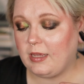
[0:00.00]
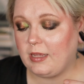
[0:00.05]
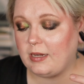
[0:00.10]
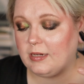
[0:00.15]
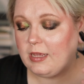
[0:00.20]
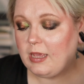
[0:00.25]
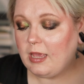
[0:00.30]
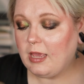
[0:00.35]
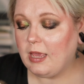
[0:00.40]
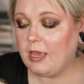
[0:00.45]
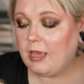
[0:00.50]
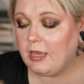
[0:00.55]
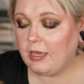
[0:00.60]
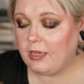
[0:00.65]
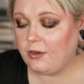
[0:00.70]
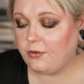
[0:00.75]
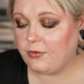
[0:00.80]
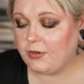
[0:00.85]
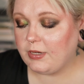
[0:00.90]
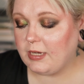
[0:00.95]
And
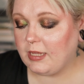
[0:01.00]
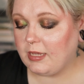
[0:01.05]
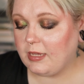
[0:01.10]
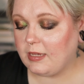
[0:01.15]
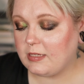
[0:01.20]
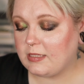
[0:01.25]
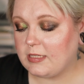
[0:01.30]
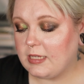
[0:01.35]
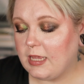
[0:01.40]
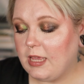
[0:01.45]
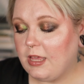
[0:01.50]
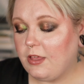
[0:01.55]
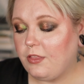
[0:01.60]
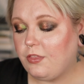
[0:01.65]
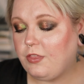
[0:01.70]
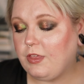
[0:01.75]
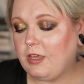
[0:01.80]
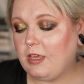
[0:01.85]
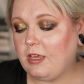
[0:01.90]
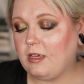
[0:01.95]
here it is,
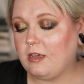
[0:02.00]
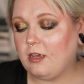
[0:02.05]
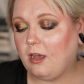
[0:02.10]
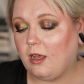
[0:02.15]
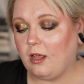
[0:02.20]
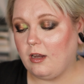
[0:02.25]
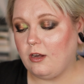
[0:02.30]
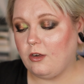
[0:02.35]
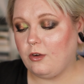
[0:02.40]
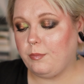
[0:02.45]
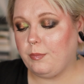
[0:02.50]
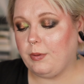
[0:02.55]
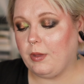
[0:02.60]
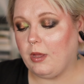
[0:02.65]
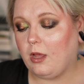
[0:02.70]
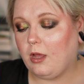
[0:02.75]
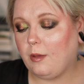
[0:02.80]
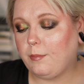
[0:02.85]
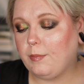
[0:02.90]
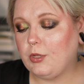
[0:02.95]
the
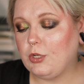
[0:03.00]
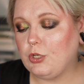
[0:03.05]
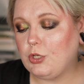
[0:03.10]
ColourPop